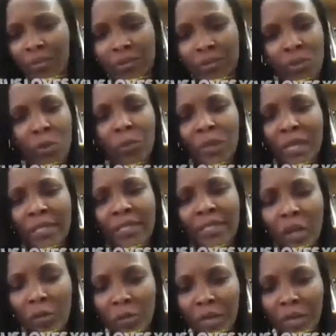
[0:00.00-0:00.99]
So please
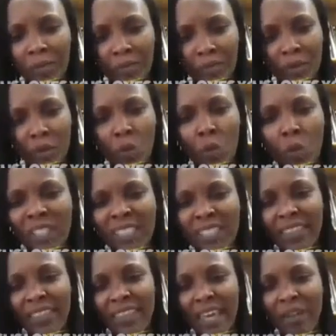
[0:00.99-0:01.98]
tell me, what
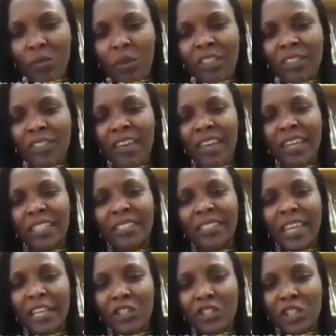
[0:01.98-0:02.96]
then was their
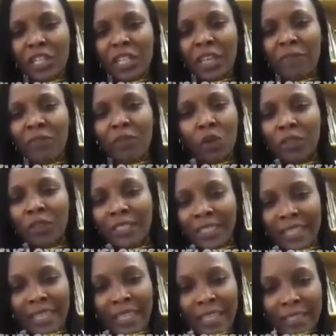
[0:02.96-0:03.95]
intention if not
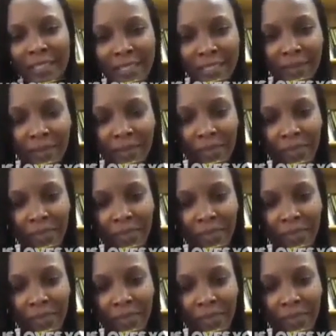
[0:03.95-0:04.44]
to kill us?